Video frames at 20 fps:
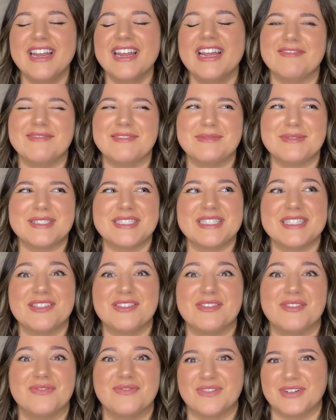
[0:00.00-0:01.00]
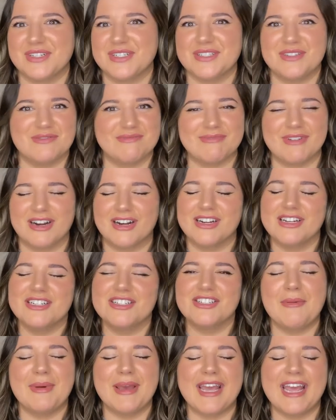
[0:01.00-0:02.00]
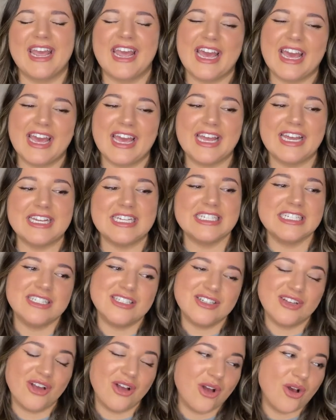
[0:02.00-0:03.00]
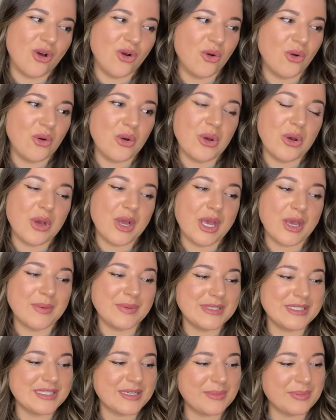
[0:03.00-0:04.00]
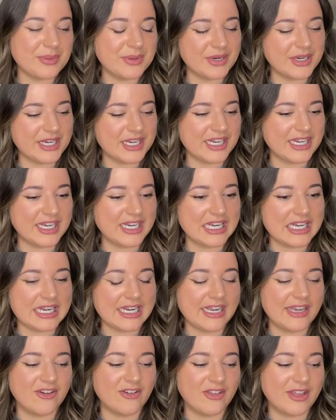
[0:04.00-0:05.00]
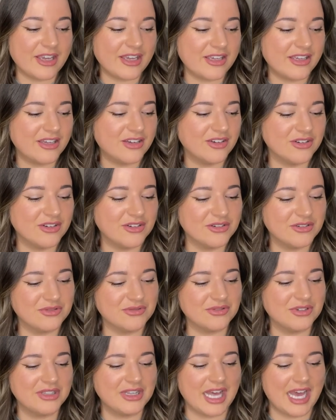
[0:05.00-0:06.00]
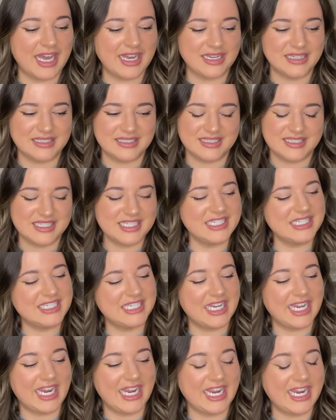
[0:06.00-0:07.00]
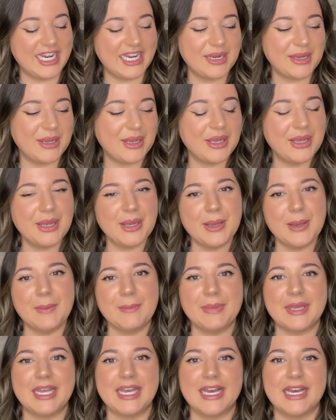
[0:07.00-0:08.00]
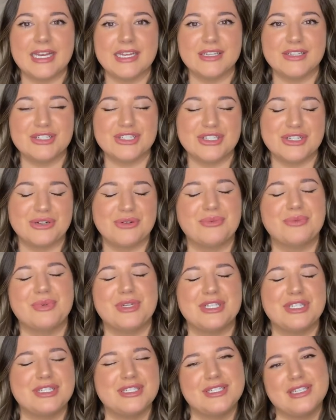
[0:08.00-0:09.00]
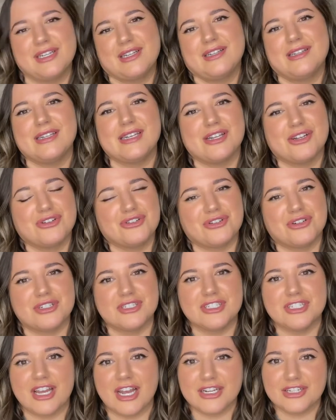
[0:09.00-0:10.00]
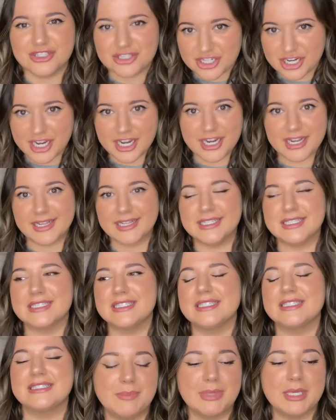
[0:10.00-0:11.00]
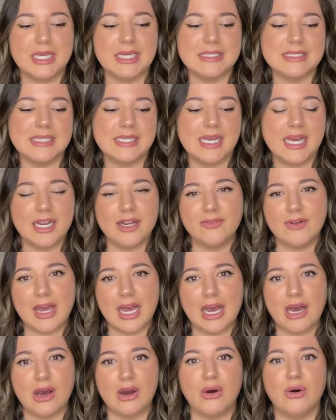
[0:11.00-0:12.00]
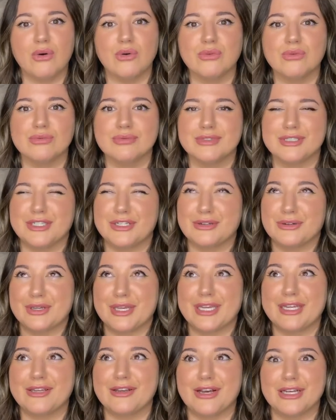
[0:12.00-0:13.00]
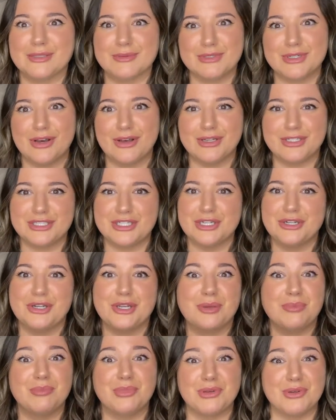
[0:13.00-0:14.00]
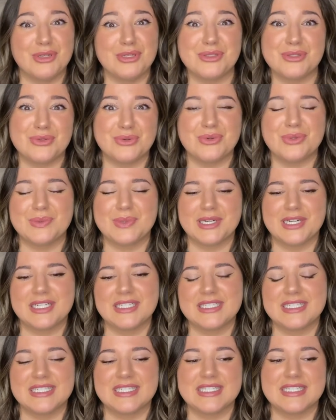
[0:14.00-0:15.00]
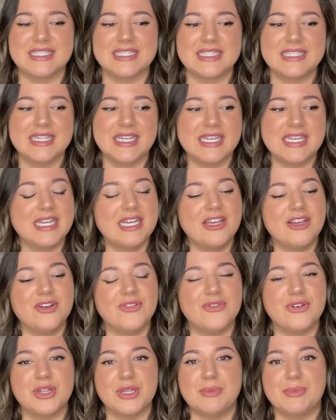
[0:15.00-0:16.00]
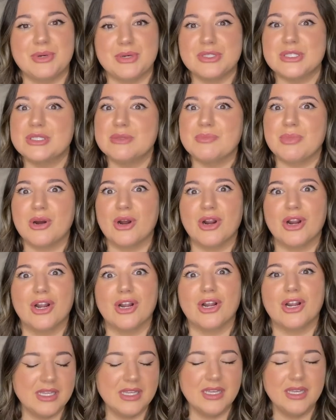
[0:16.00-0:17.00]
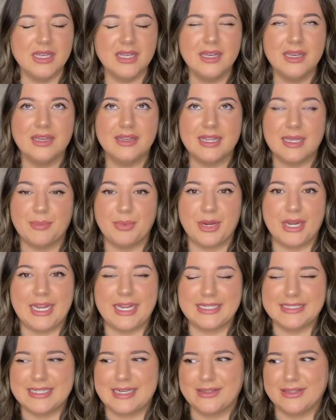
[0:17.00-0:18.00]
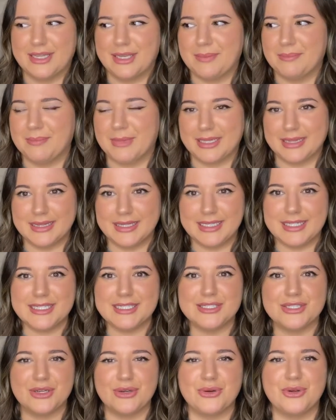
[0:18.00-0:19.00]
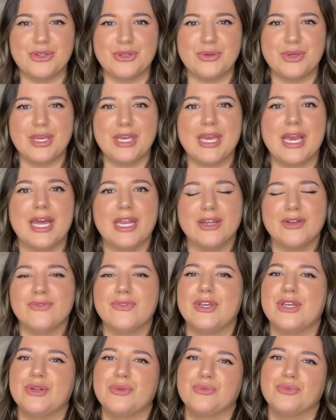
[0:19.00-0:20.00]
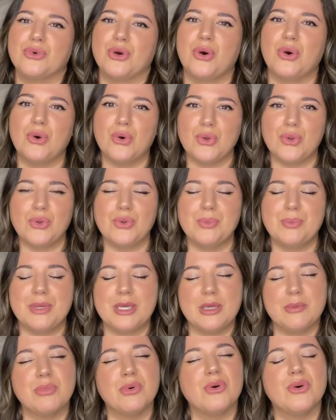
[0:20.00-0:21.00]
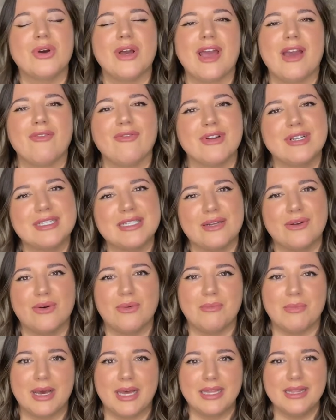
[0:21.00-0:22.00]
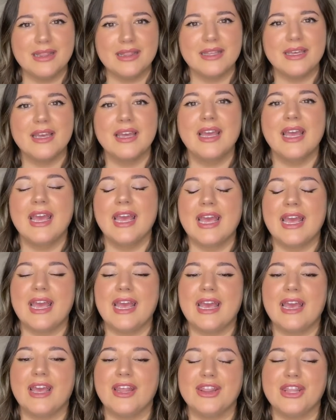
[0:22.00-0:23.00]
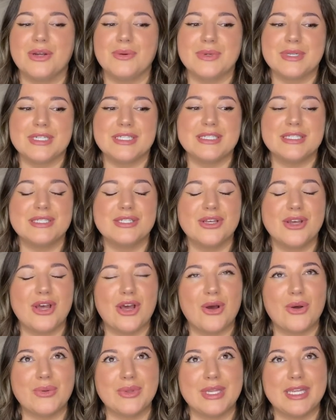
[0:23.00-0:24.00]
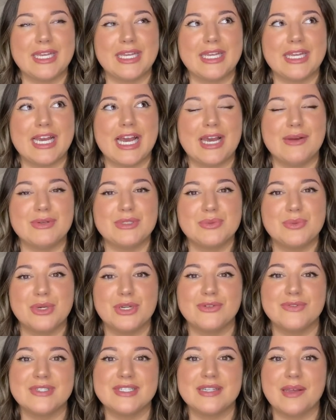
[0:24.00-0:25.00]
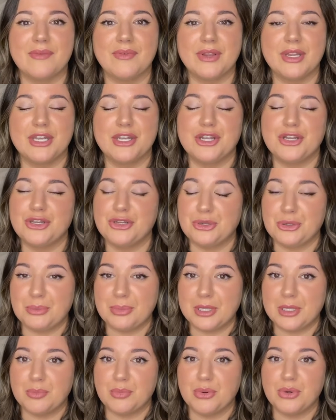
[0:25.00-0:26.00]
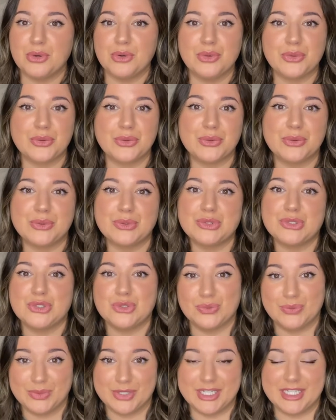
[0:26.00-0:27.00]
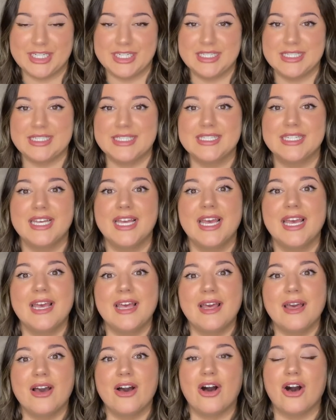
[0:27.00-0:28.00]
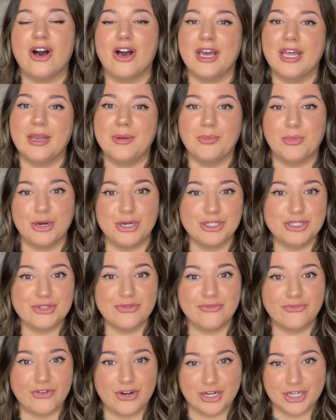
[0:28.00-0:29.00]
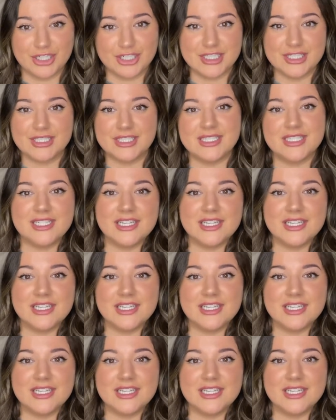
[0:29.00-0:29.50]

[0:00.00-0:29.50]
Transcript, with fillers: It was the 1st of March and it was a pretty like relaxed day because, you know, we did introductions because kind of how, you know, like cosmetology or like beauty school works is for the most part, they break it down like monthly, so you can kind of enroll people every single month. And there was only, I was one of seven new people who joined on March 1st.